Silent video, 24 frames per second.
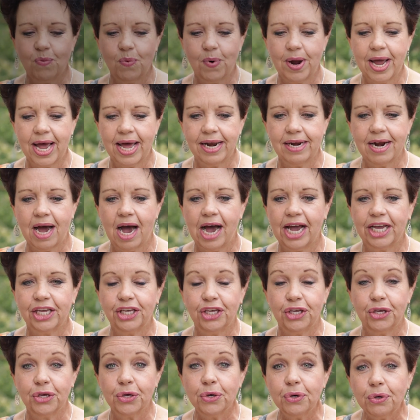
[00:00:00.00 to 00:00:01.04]
When I
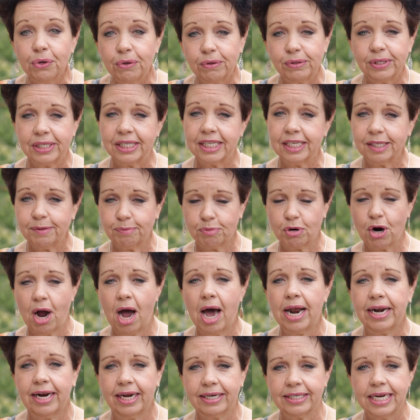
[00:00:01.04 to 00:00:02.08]
use this
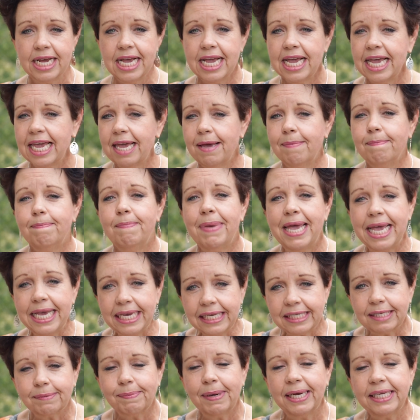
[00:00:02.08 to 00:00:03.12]
product, it
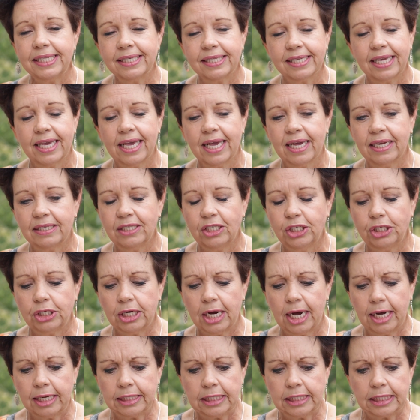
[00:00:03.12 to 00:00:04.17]
makes my skin
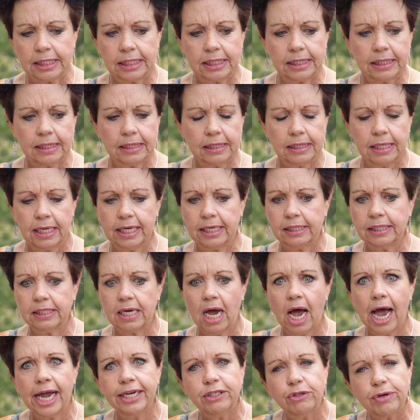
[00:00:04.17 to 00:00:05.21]
just, it's
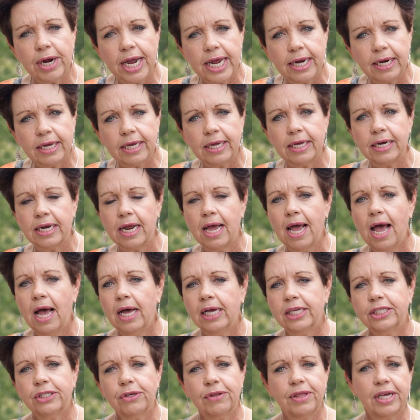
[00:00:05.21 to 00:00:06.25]
hydrated,
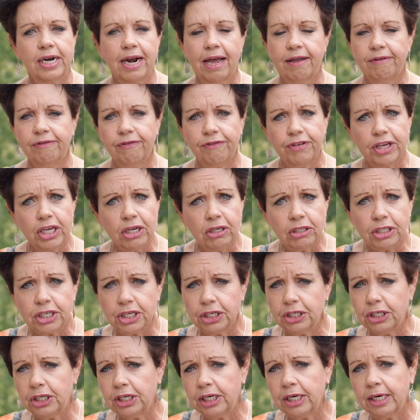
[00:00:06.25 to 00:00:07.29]
so then I feel
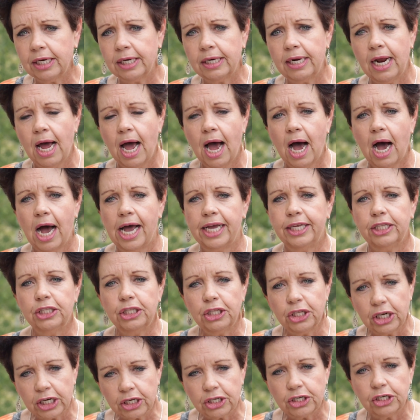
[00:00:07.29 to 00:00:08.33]
good, I
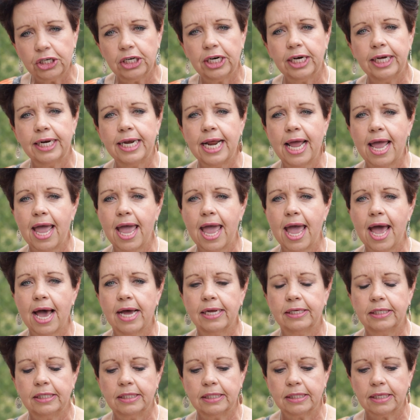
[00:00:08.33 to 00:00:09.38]
look good,
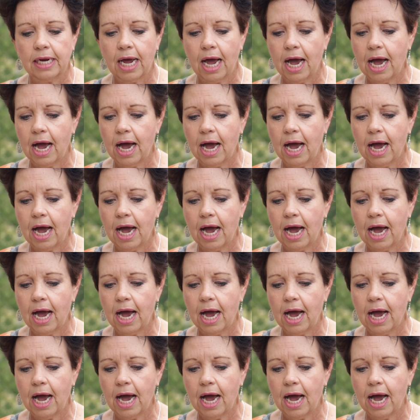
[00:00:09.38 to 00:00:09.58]
and